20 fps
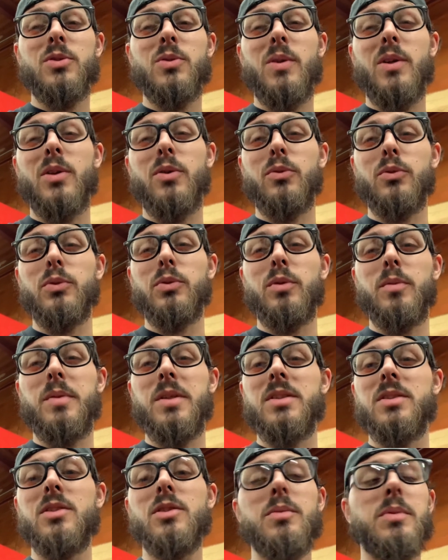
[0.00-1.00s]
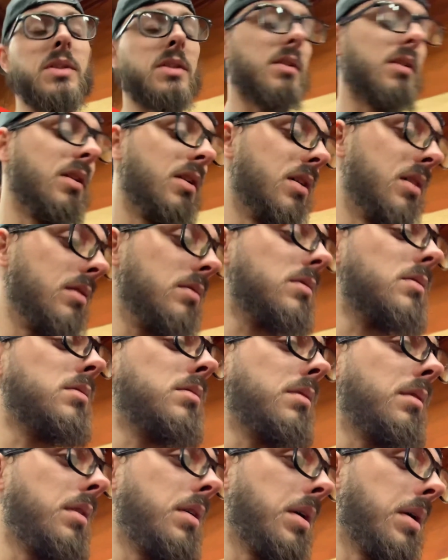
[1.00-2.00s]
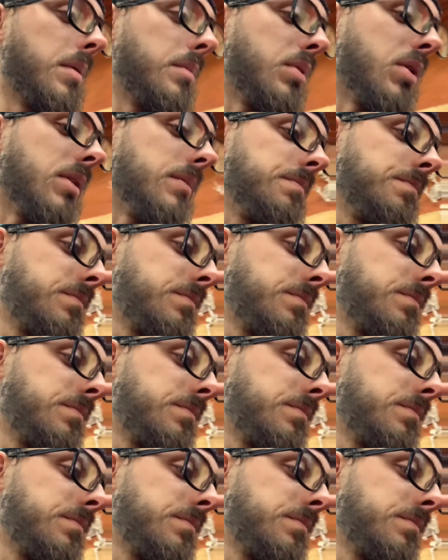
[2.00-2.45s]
I don't ruin a piece of tubing. But